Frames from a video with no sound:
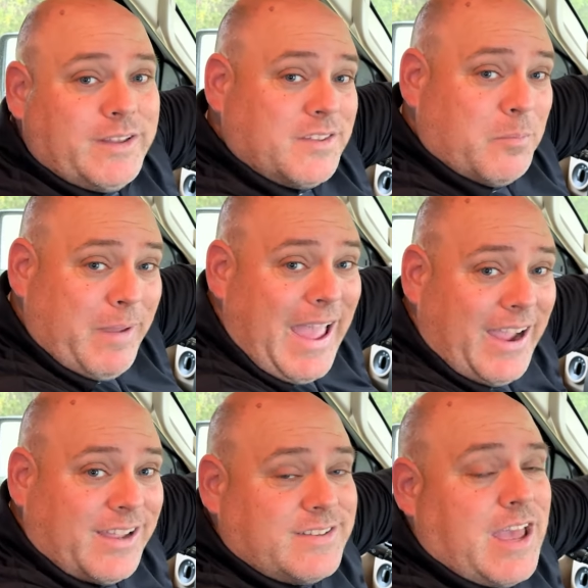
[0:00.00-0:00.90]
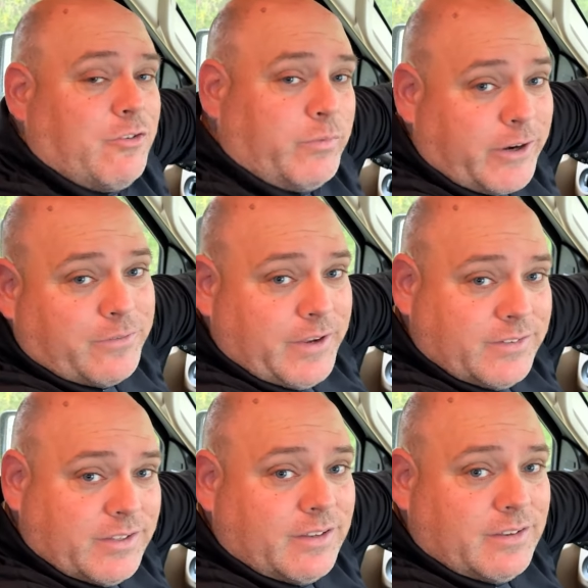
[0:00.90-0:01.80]
to the back to have a
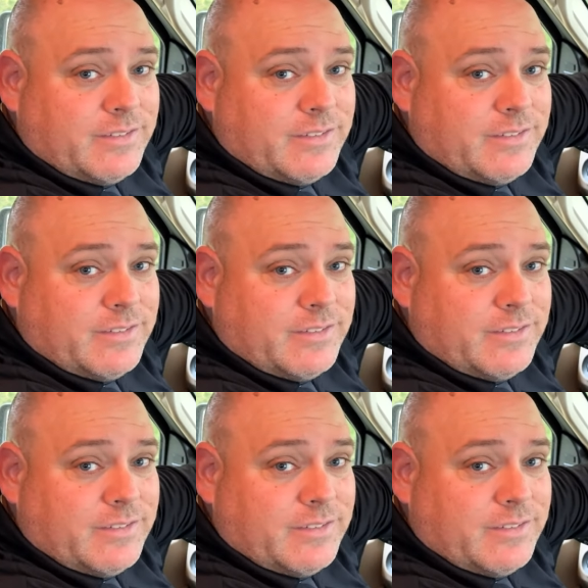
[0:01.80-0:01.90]
rear-facing